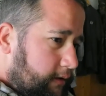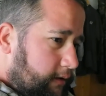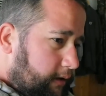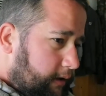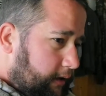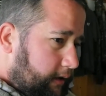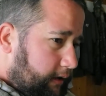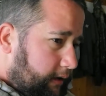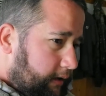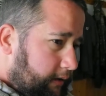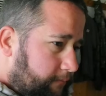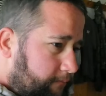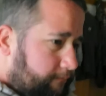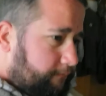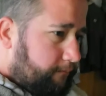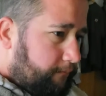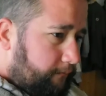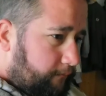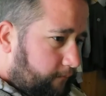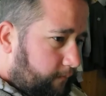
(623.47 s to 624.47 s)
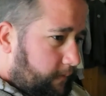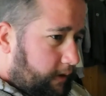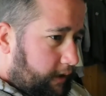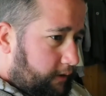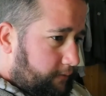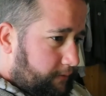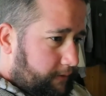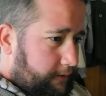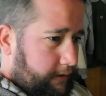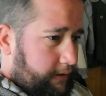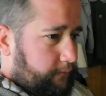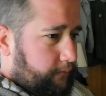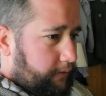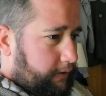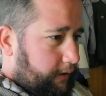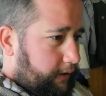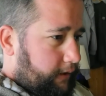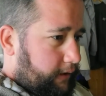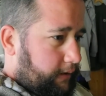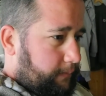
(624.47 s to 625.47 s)
uh, I was sitting with
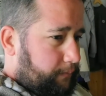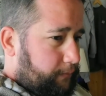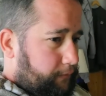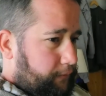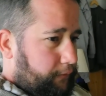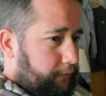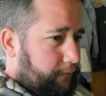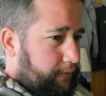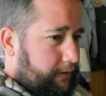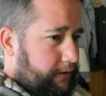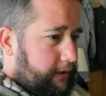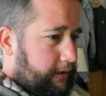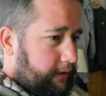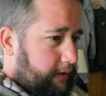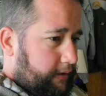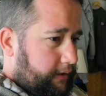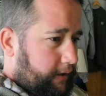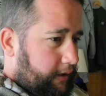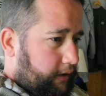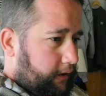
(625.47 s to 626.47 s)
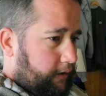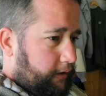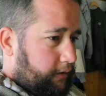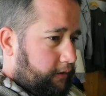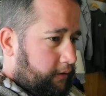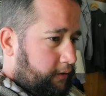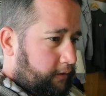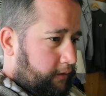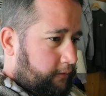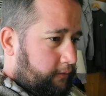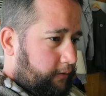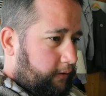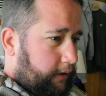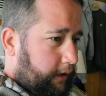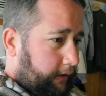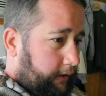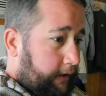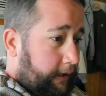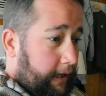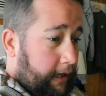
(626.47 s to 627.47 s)
a couple who was sitting there
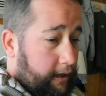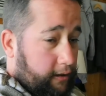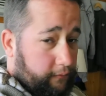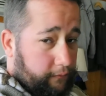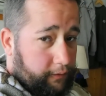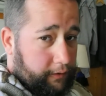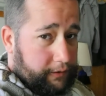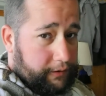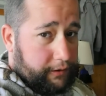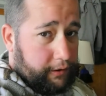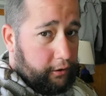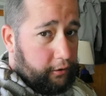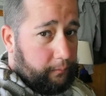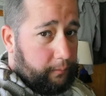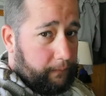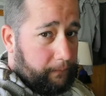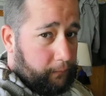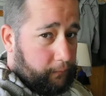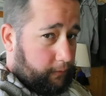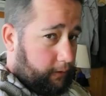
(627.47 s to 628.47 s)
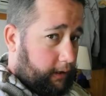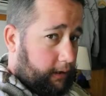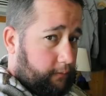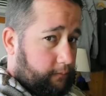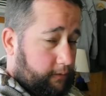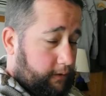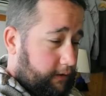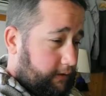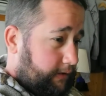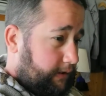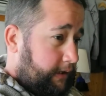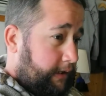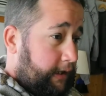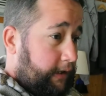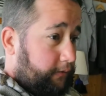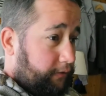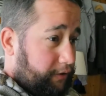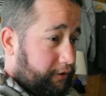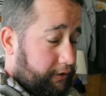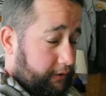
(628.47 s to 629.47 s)
like an hour or so before I was, and they
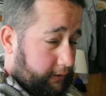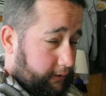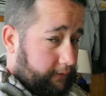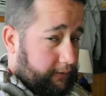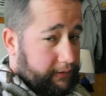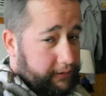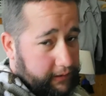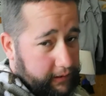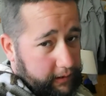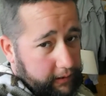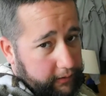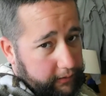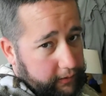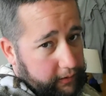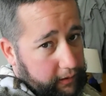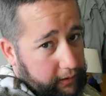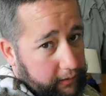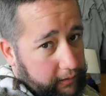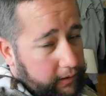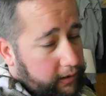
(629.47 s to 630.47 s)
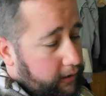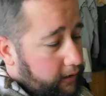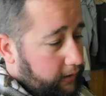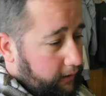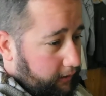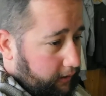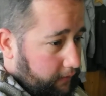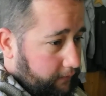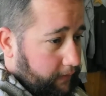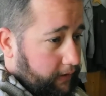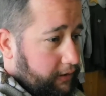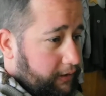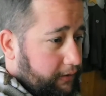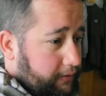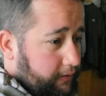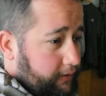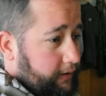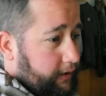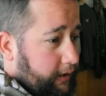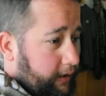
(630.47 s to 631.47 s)
were still sitting there.
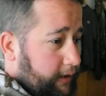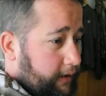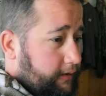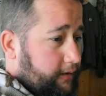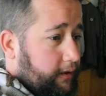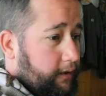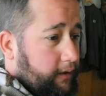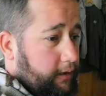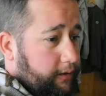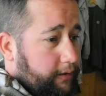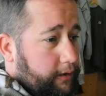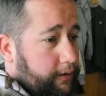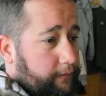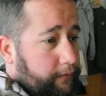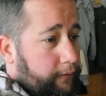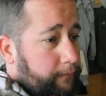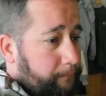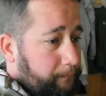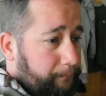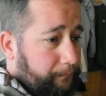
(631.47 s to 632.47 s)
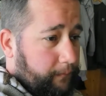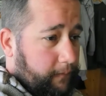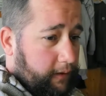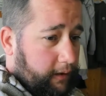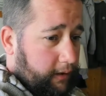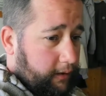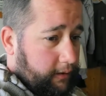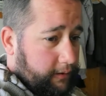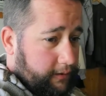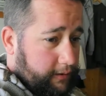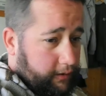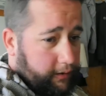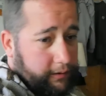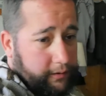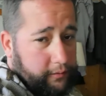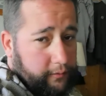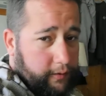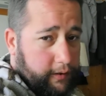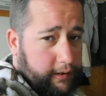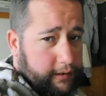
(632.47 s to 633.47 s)
Eventually, they got tired of it and decided
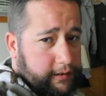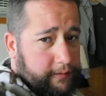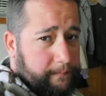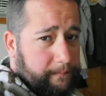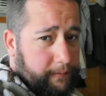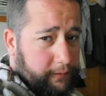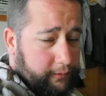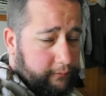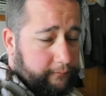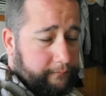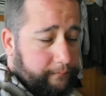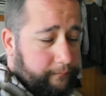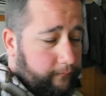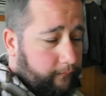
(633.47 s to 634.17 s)
to go get some food.